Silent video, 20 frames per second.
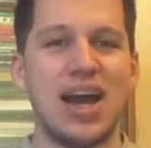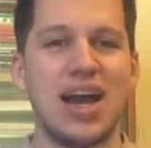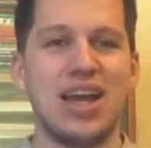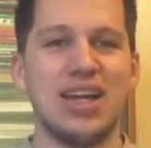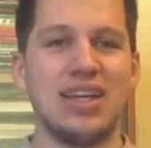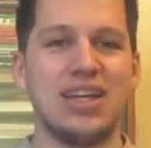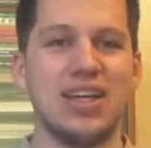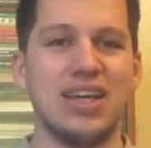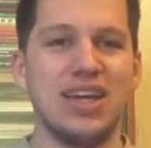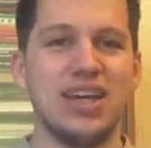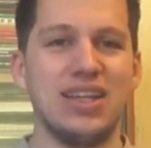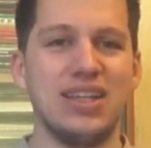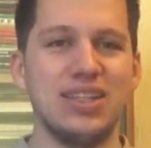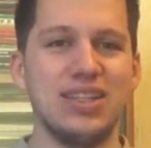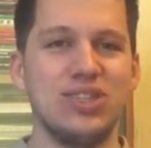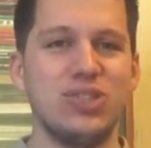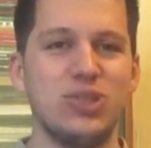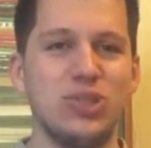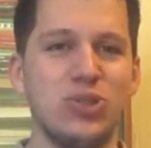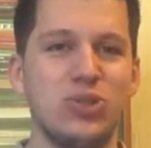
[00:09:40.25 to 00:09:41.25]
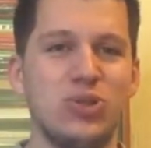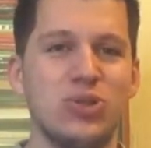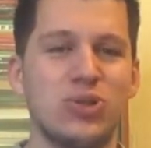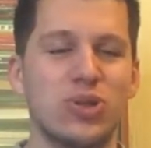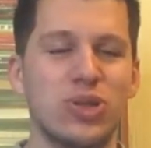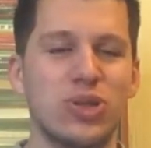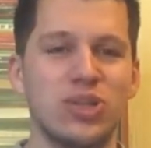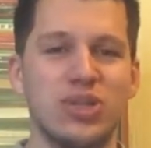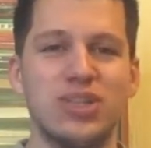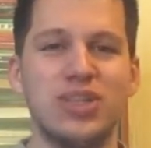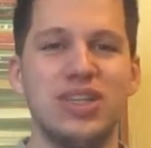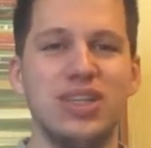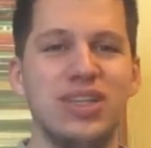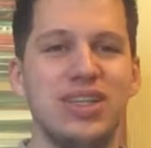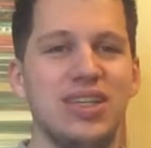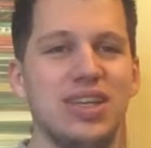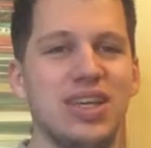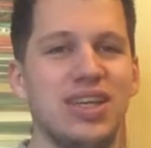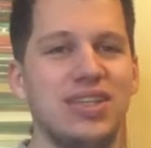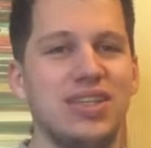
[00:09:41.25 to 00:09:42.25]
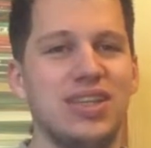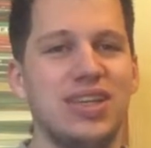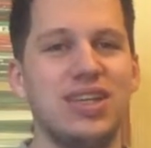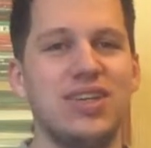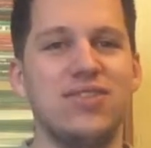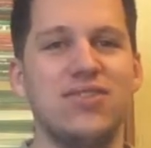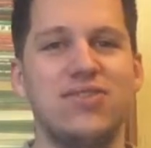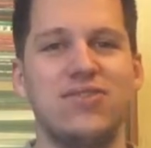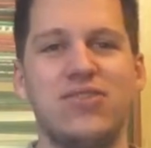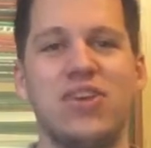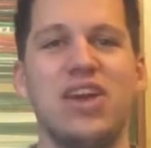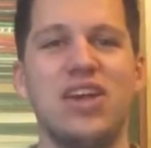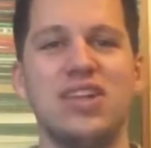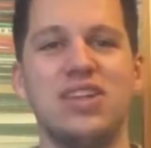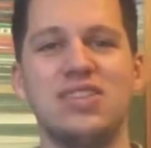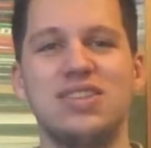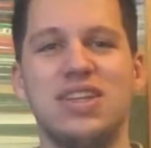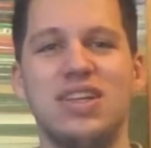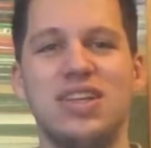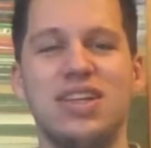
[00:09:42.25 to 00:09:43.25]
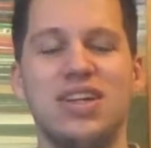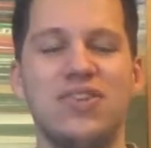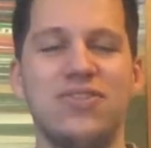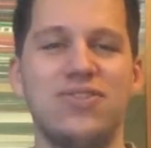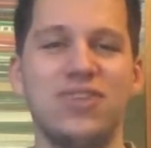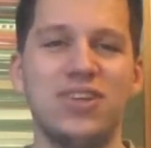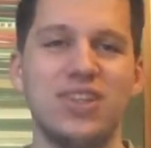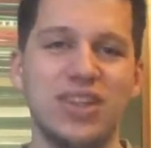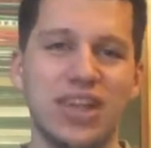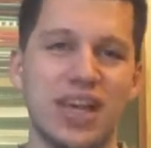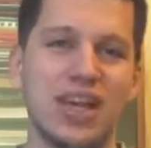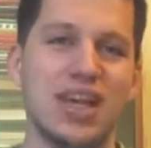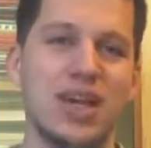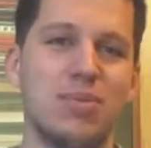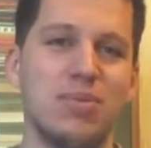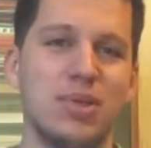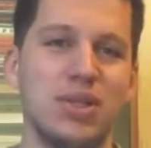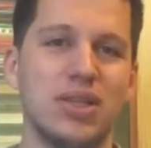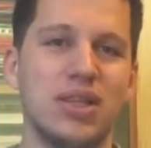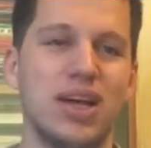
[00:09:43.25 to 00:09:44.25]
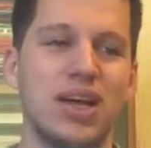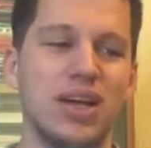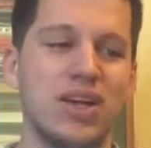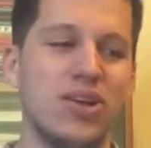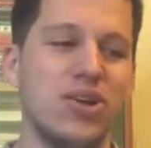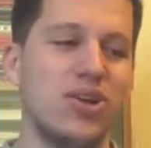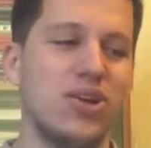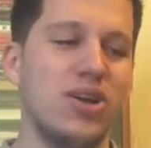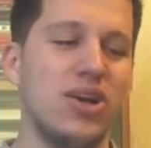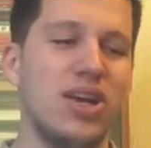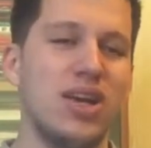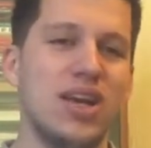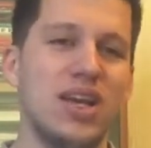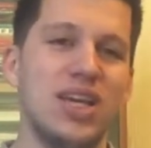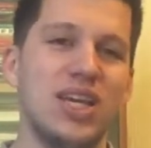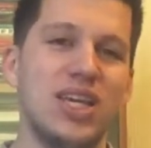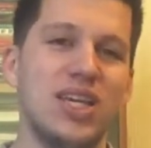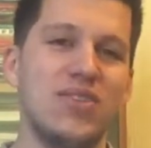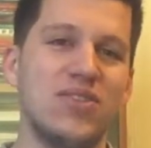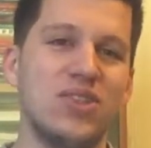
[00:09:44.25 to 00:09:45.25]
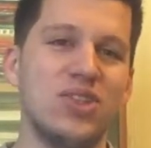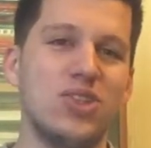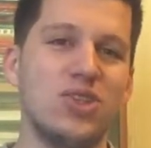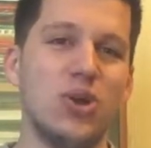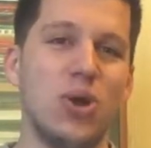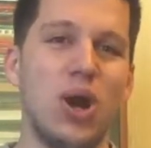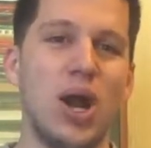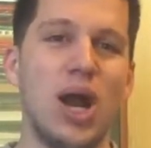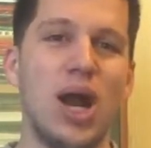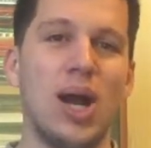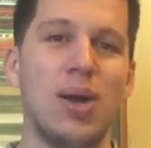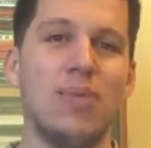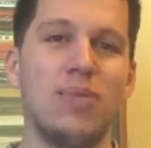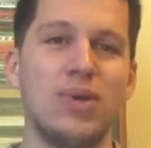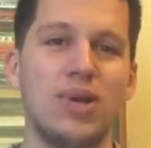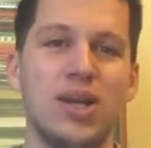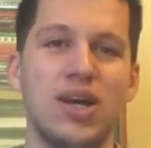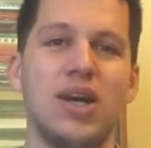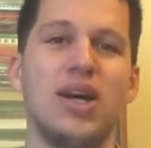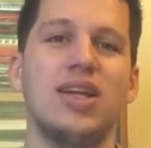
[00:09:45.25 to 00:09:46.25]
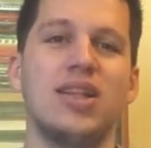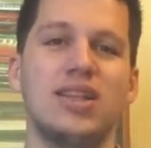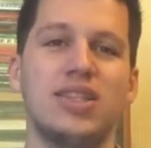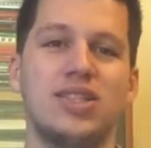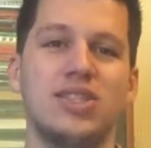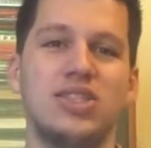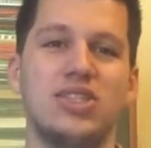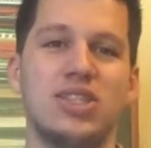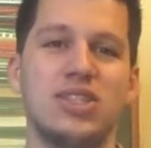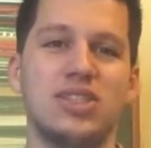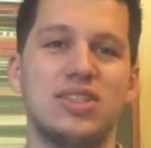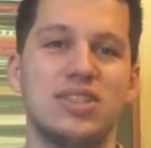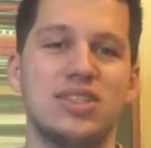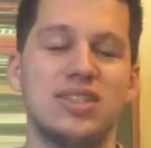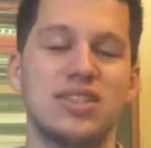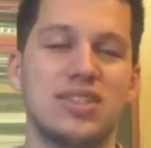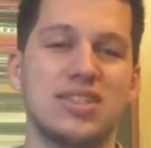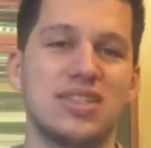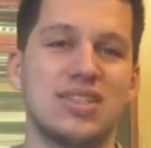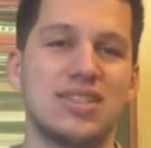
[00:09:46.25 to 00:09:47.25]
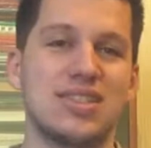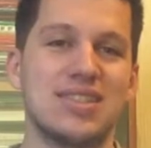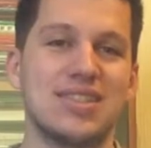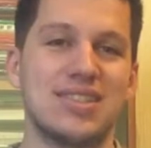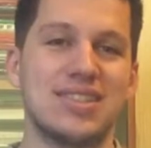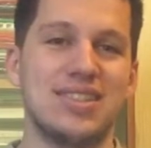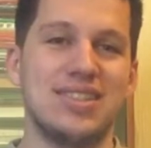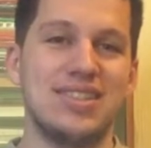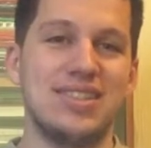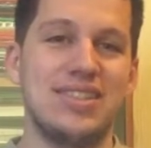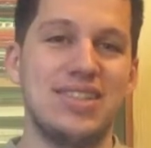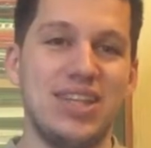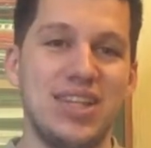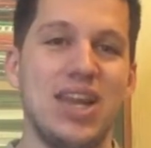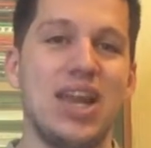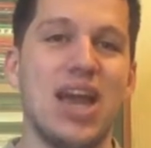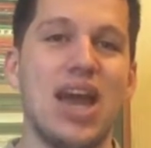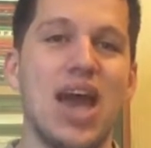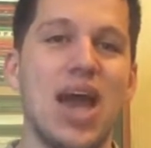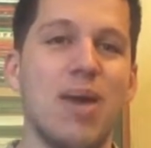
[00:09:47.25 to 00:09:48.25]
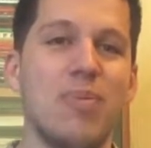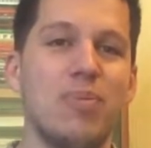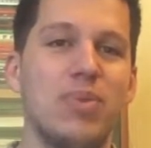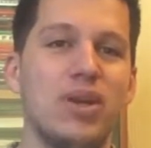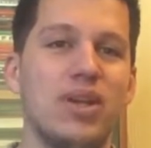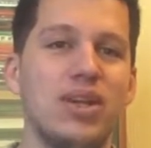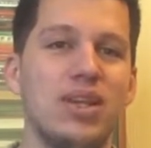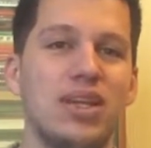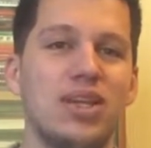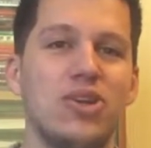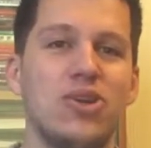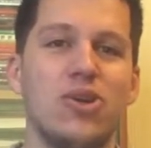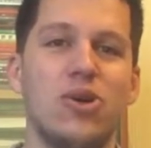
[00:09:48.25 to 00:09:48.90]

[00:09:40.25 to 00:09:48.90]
I tell it too early and then it fails, and I feel like I'm a liar, even though I'm not. It just didn't happen.